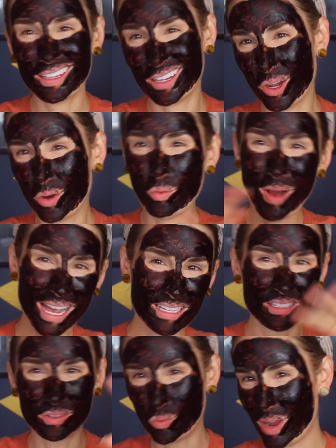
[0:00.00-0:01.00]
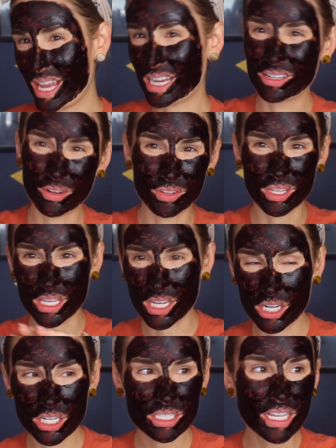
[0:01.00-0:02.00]
you know, waxed and waned over the
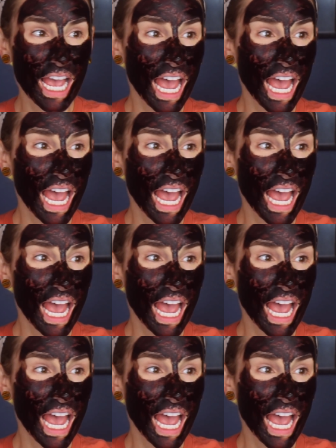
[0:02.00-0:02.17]
years.